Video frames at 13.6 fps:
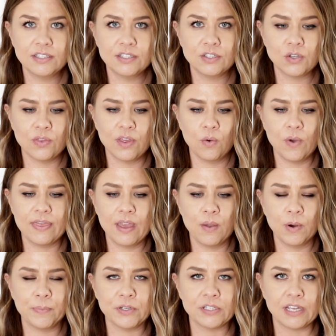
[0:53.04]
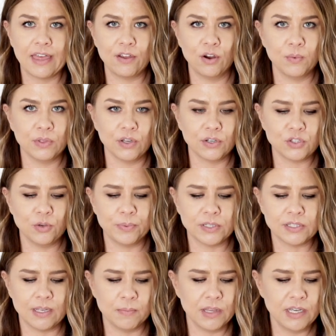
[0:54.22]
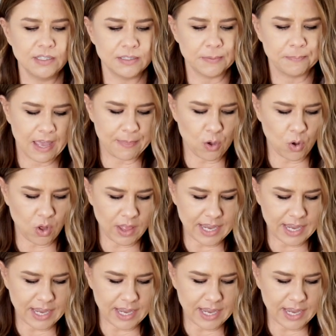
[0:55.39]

so that when they were put together, it would look super seamless. And the whole